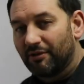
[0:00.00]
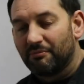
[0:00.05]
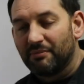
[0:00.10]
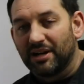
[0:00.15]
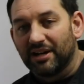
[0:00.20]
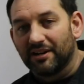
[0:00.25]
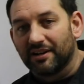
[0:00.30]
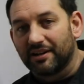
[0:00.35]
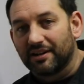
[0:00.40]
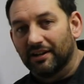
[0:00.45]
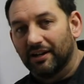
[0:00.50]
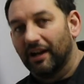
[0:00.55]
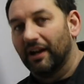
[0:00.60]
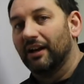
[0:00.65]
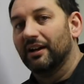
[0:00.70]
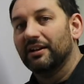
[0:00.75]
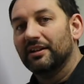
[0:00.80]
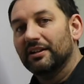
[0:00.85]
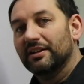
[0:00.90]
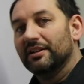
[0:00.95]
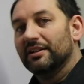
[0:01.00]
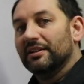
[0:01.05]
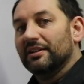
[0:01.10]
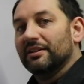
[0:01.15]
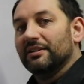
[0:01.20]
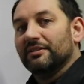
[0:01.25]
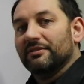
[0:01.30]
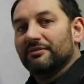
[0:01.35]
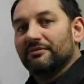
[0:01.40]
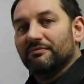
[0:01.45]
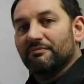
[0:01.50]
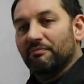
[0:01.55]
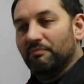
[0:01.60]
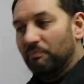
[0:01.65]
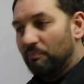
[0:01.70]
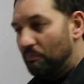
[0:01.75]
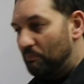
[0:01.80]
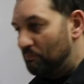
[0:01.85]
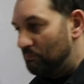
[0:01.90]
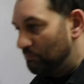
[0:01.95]
America,
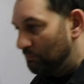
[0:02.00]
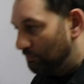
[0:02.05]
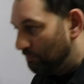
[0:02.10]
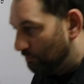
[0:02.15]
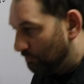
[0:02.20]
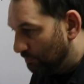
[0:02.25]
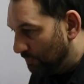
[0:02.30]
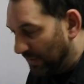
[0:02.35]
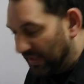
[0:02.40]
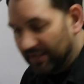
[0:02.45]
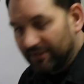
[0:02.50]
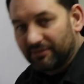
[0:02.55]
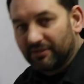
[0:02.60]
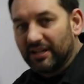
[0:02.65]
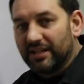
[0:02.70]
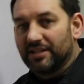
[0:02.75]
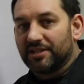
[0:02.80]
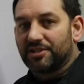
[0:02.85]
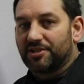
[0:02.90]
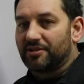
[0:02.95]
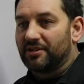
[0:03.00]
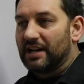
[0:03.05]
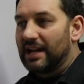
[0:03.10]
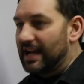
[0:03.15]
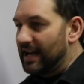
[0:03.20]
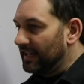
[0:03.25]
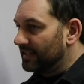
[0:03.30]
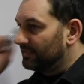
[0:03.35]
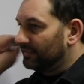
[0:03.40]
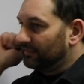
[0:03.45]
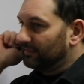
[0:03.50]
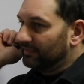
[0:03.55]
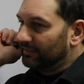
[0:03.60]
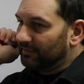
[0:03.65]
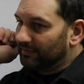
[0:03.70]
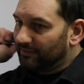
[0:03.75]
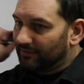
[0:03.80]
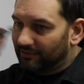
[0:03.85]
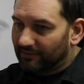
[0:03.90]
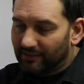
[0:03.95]
big racetrack,
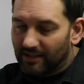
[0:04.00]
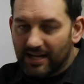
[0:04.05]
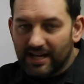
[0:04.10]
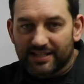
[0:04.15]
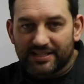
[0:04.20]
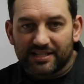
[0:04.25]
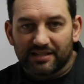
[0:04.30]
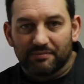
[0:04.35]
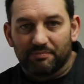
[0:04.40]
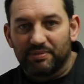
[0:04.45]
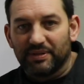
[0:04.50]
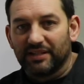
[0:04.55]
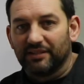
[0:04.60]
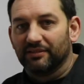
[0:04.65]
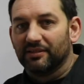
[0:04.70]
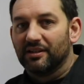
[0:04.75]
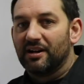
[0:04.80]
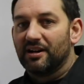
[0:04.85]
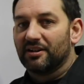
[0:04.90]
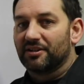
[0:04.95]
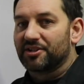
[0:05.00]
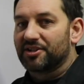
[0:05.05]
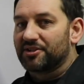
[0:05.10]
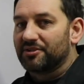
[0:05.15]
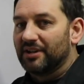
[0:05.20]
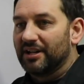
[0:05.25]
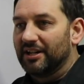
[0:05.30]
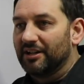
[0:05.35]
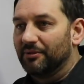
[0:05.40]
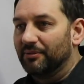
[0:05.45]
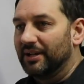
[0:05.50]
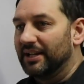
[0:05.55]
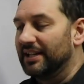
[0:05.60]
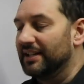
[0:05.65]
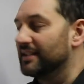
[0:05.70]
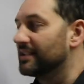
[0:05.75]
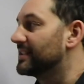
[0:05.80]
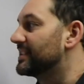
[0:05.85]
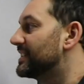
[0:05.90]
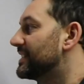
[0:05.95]
lots of big long
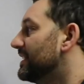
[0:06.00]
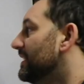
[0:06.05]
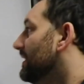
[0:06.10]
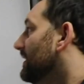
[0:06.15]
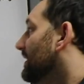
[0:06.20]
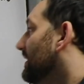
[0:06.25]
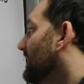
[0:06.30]
straightaways.